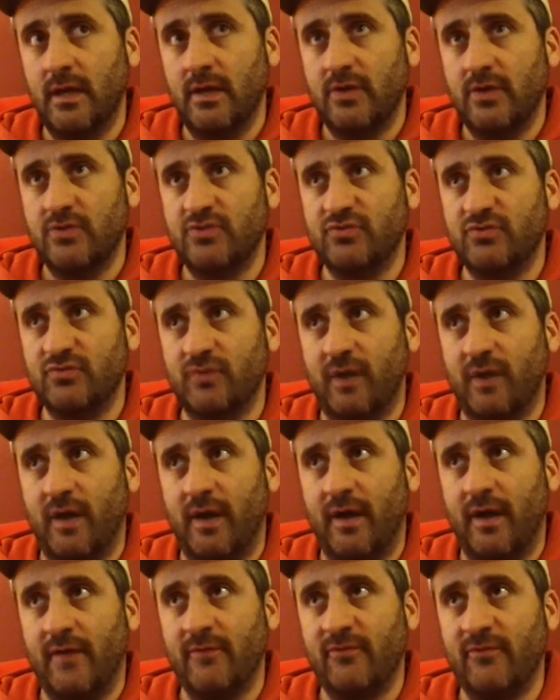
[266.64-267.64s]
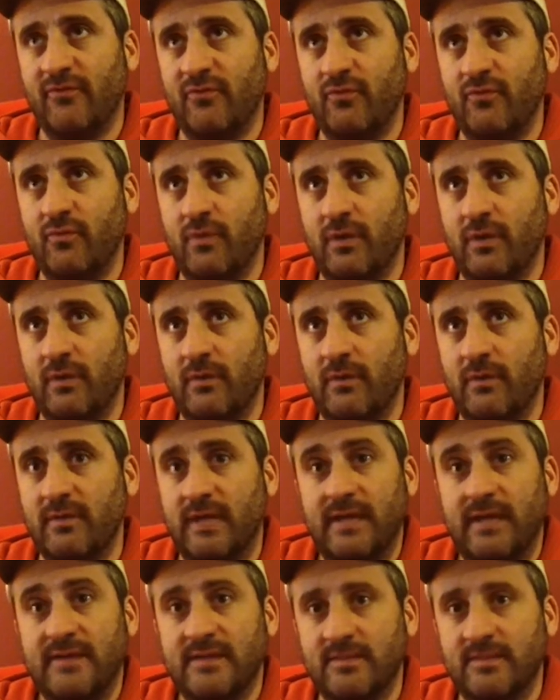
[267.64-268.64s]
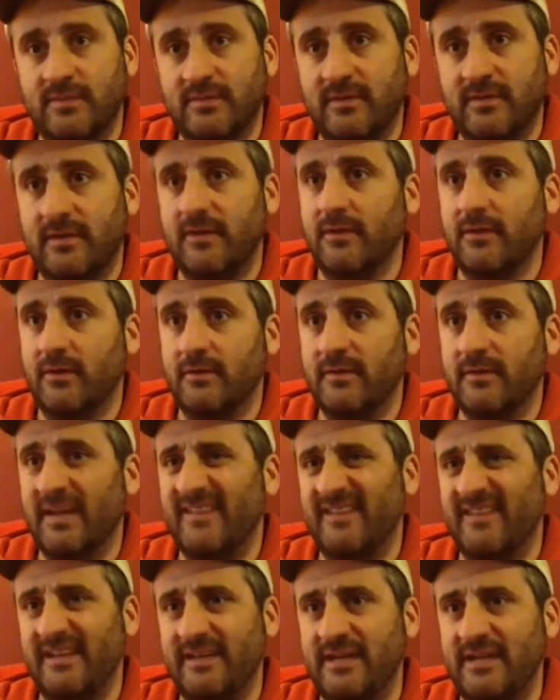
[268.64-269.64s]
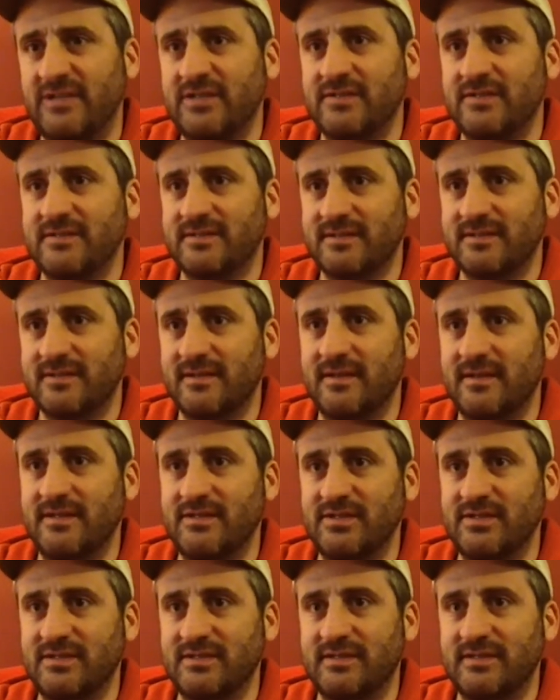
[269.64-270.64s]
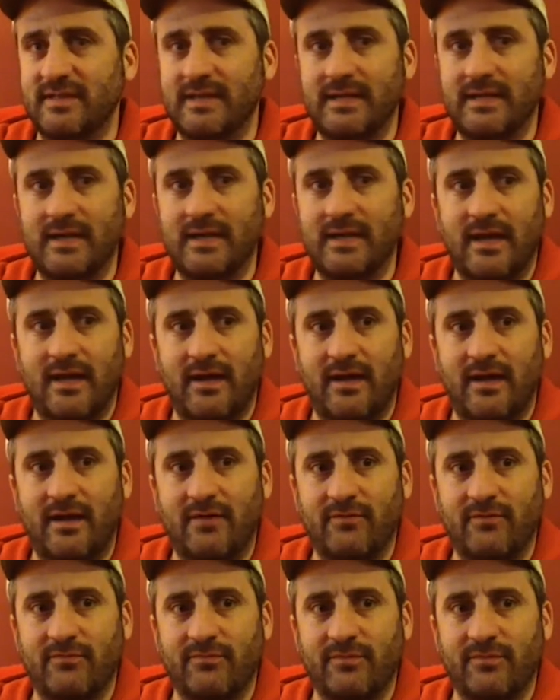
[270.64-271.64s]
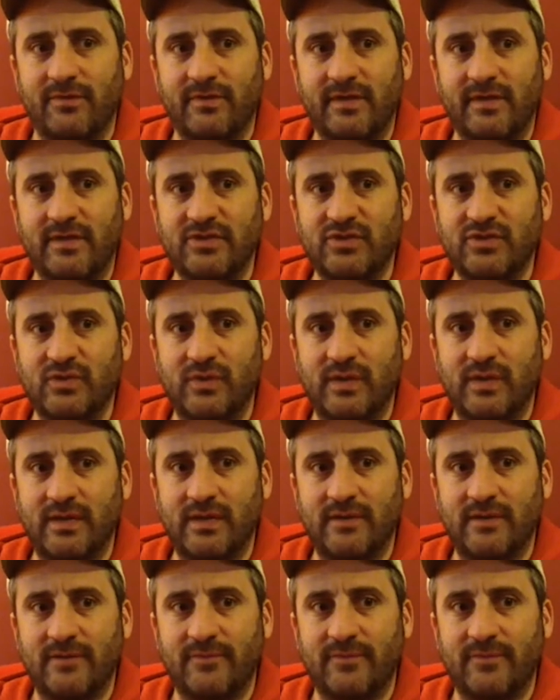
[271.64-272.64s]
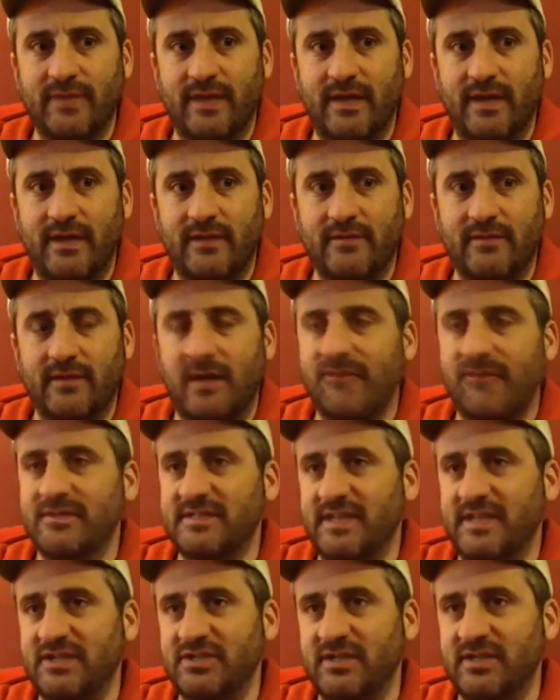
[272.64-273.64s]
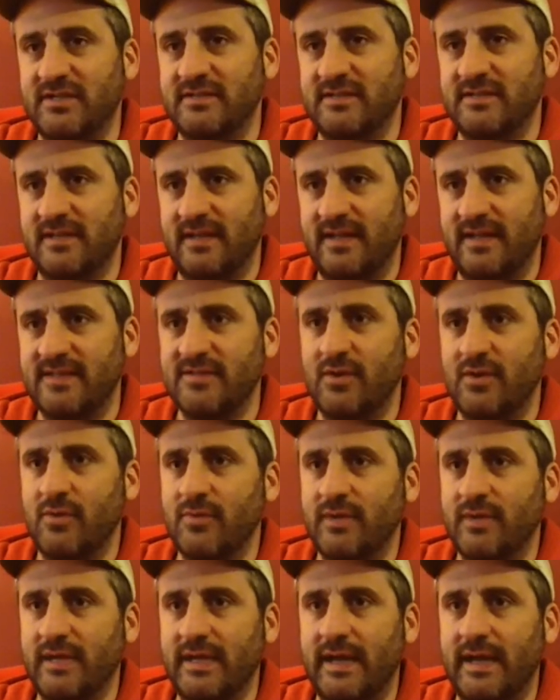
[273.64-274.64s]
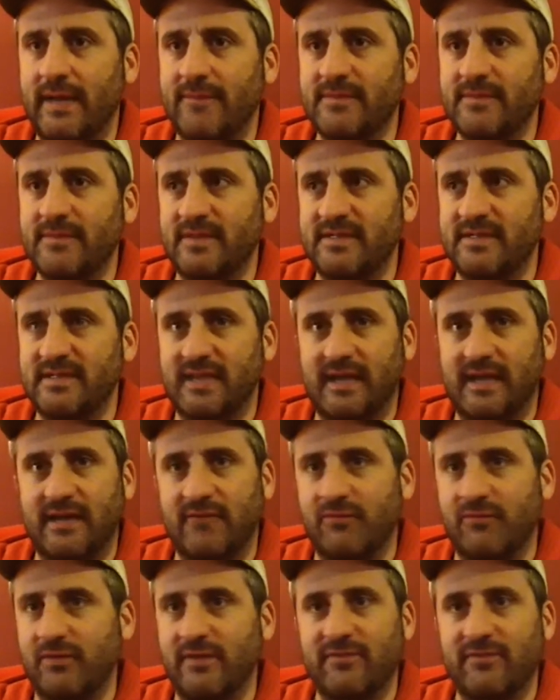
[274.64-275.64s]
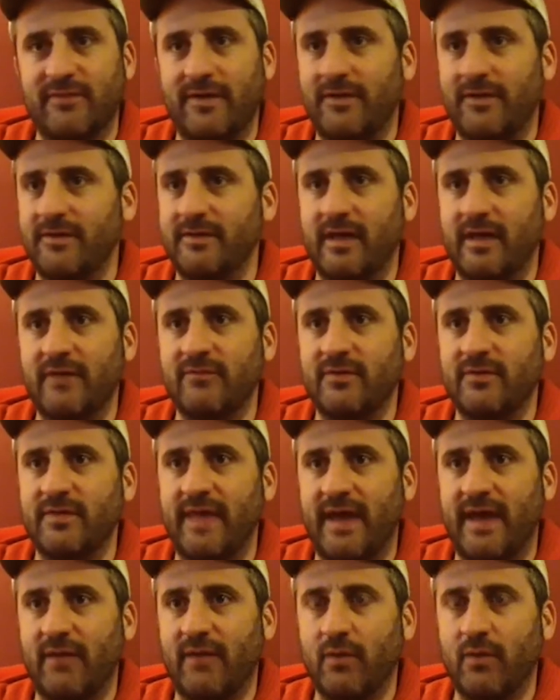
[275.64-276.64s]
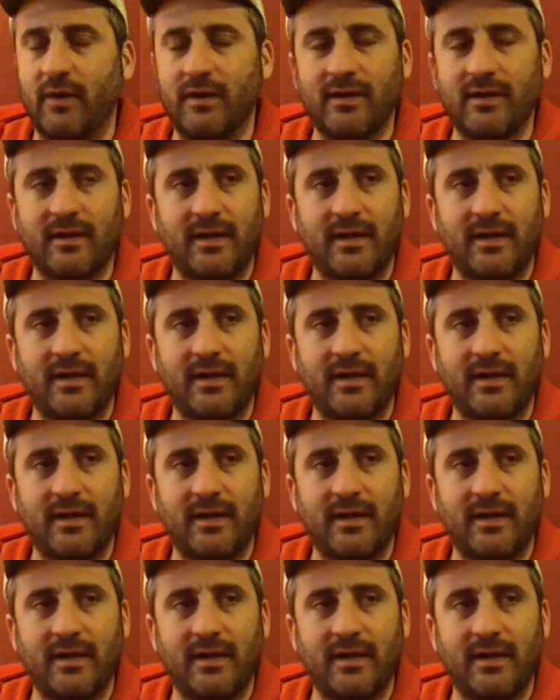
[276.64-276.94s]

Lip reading: drawn to working with kids in particular and like teenagers, and just like really enjoyed conversations and kids opening up. So I just like kind of really fell in love with that work.